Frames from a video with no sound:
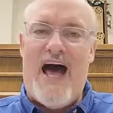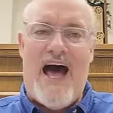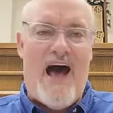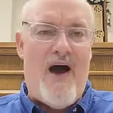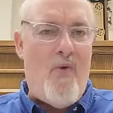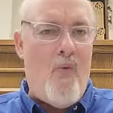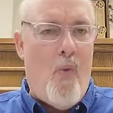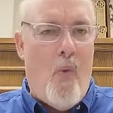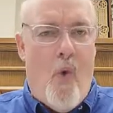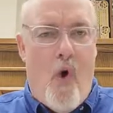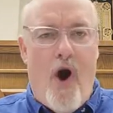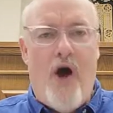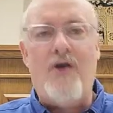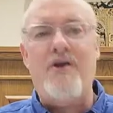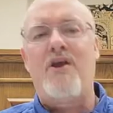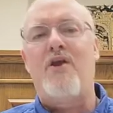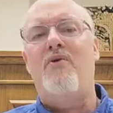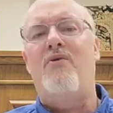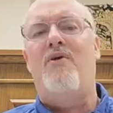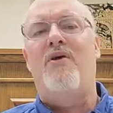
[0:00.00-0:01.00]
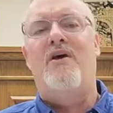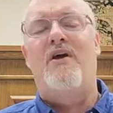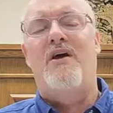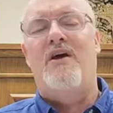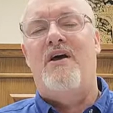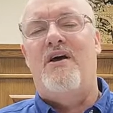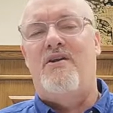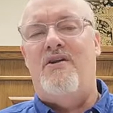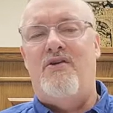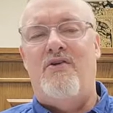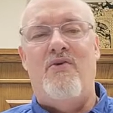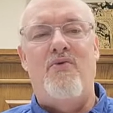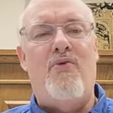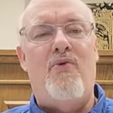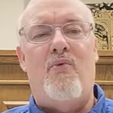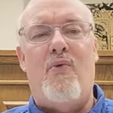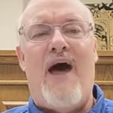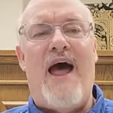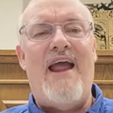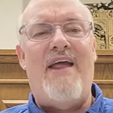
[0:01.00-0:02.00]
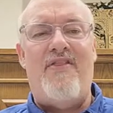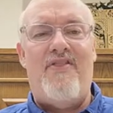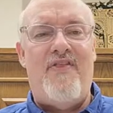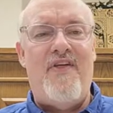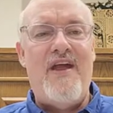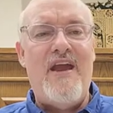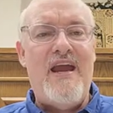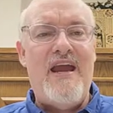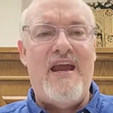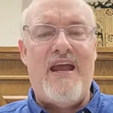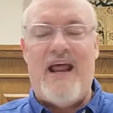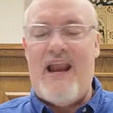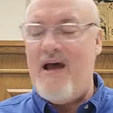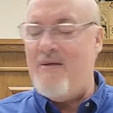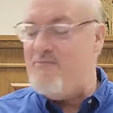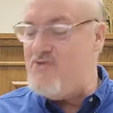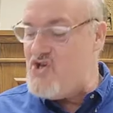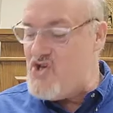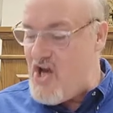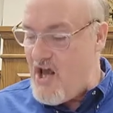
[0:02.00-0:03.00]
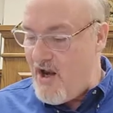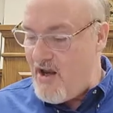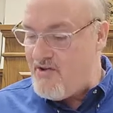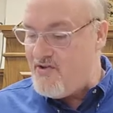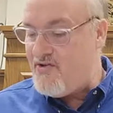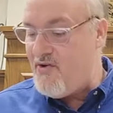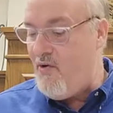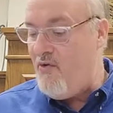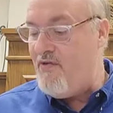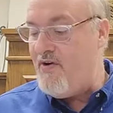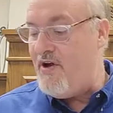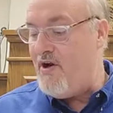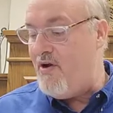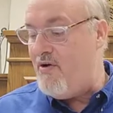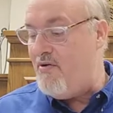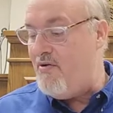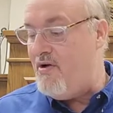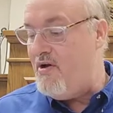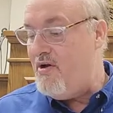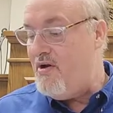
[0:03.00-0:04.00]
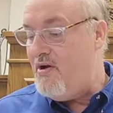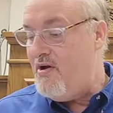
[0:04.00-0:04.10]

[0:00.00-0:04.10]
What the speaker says: I want you to do the right thing, and I'm jealous over you.